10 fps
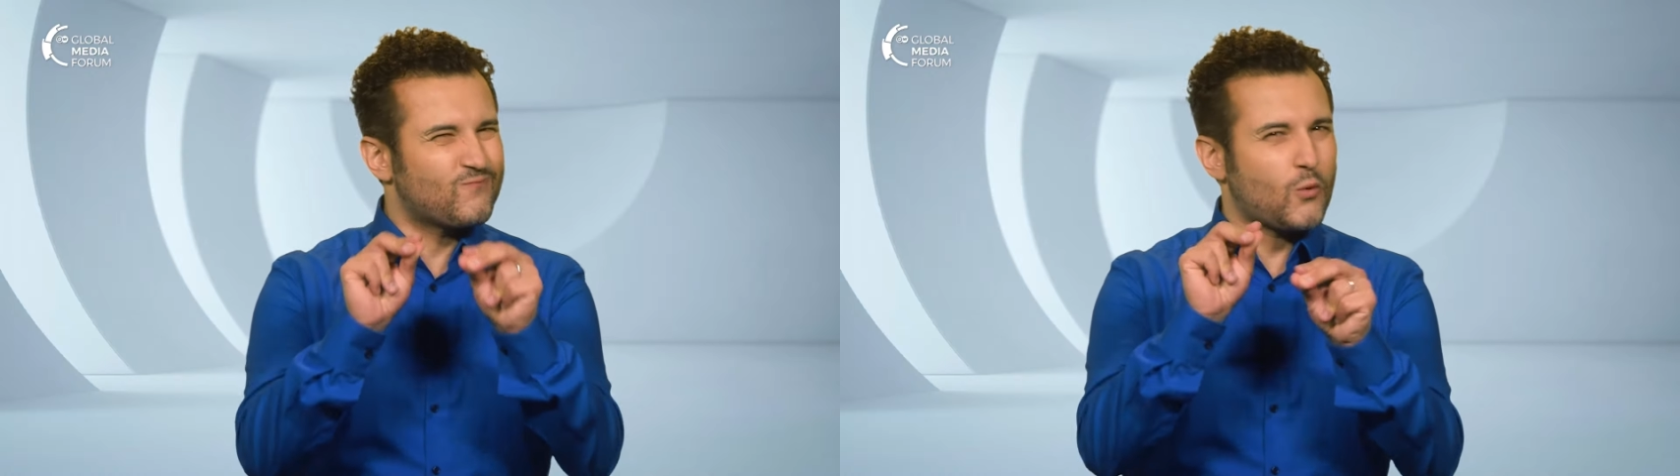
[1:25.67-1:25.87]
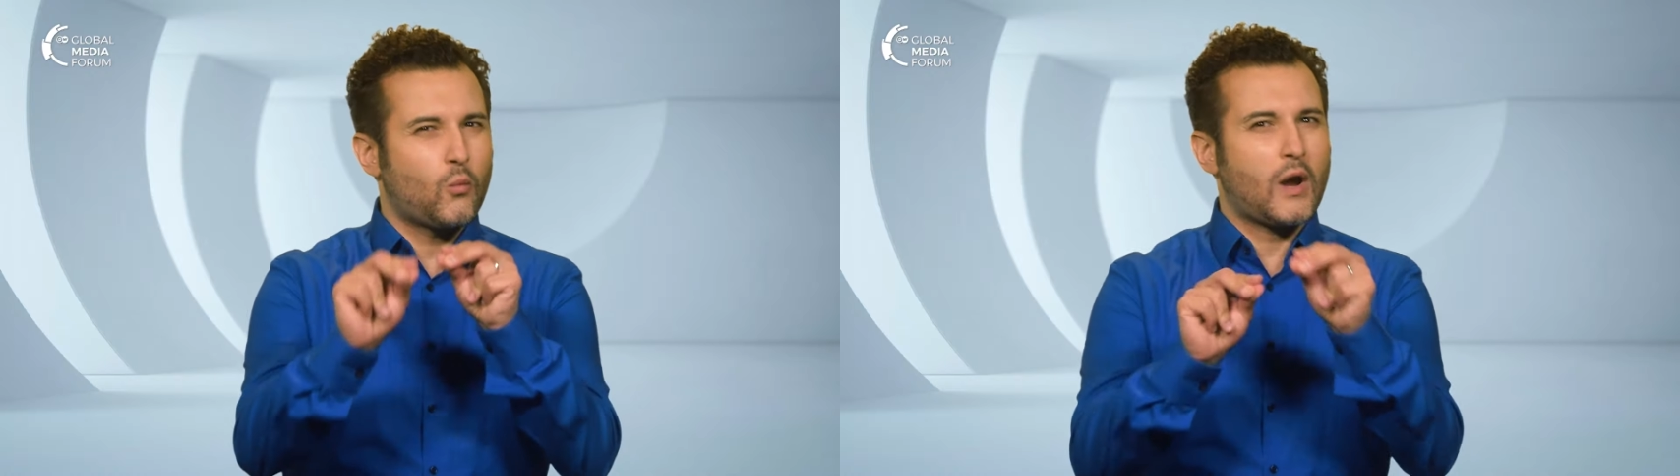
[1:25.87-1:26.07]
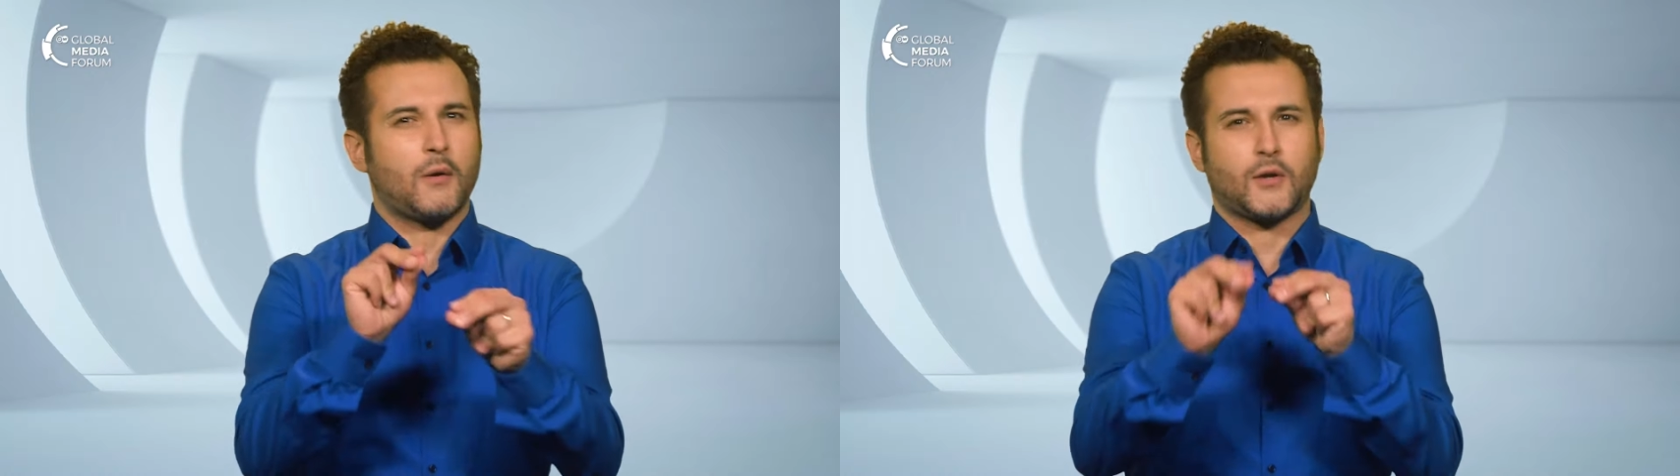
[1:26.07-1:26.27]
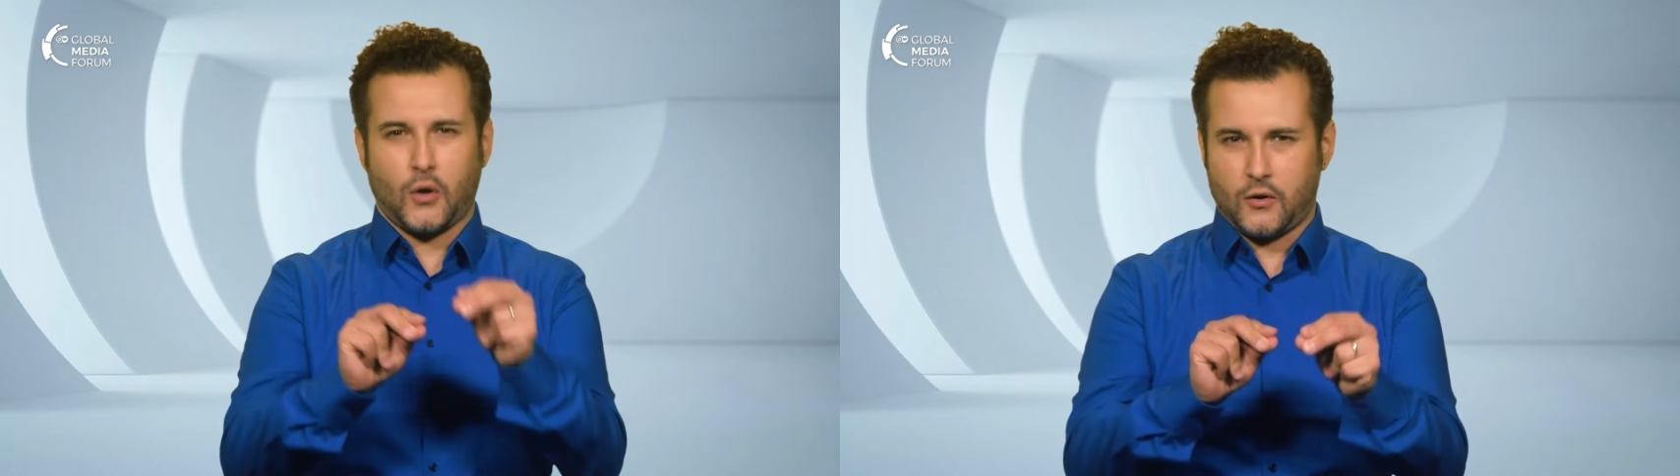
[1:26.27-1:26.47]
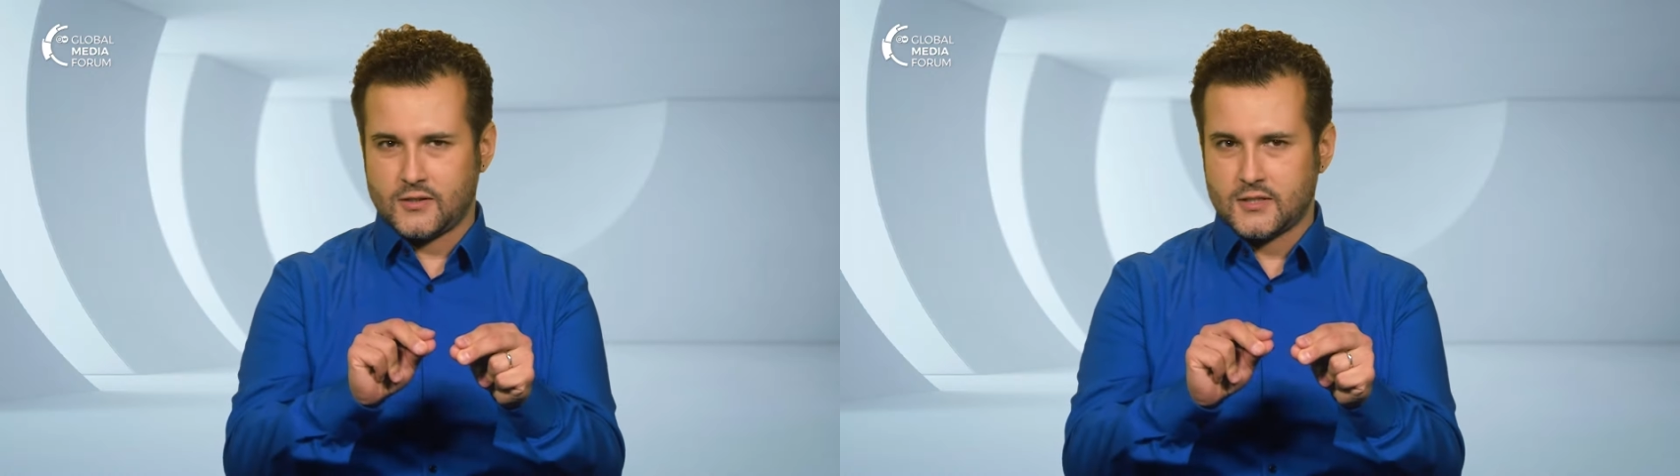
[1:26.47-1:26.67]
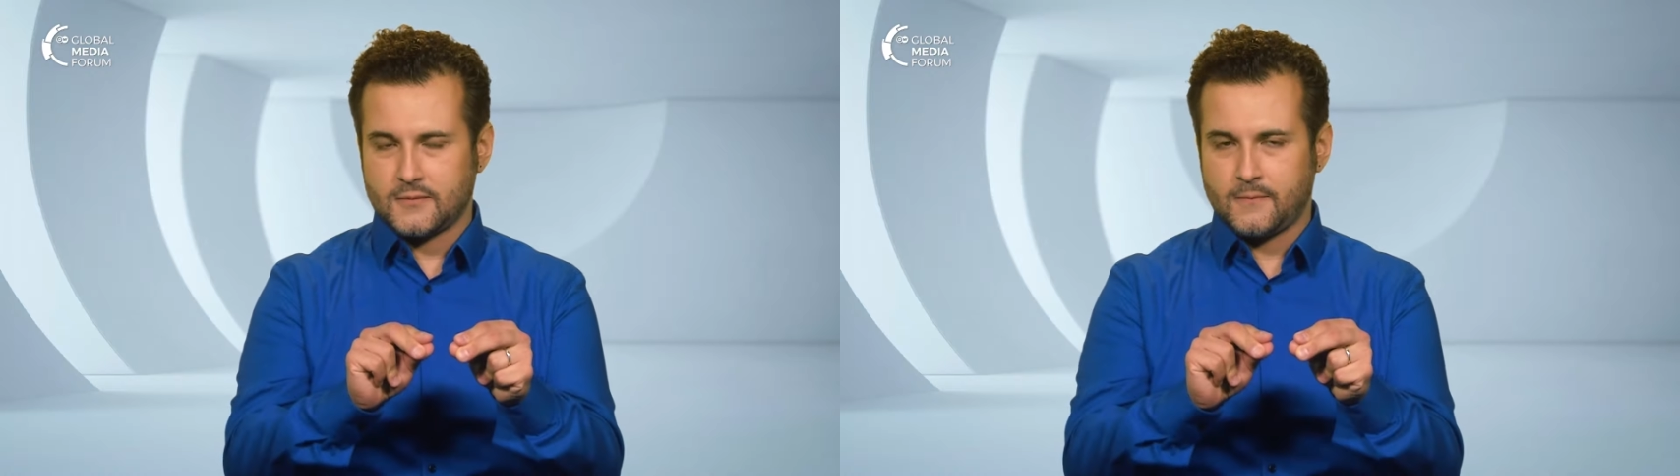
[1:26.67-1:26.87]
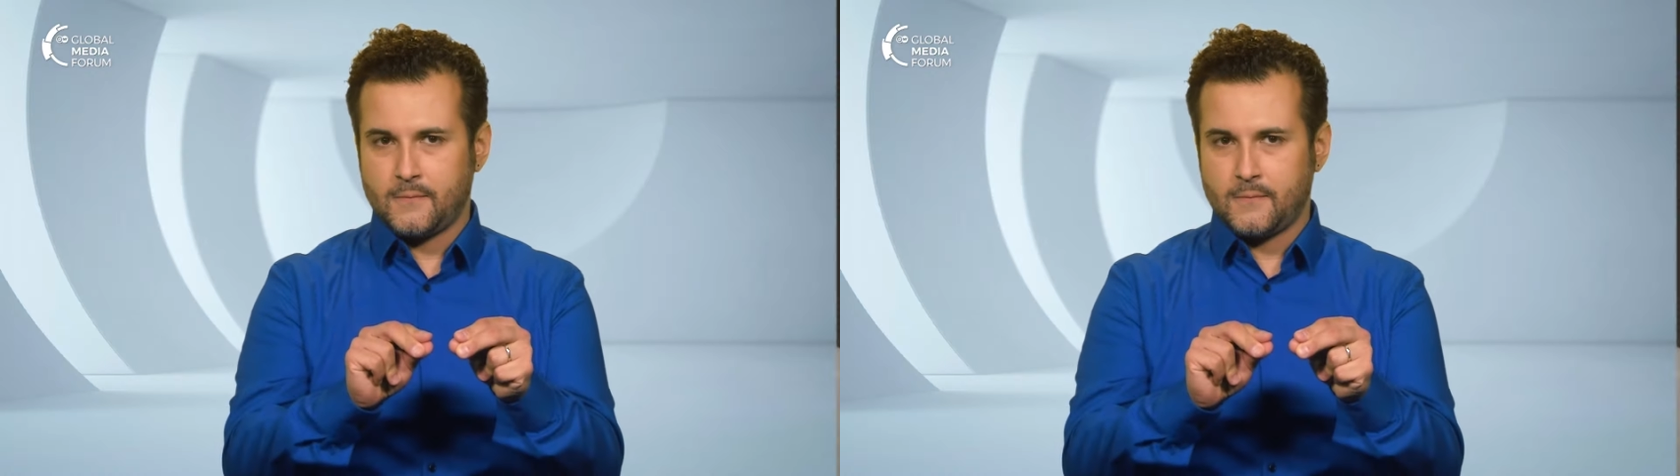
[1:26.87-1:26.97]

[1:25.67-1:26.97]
where it hurts.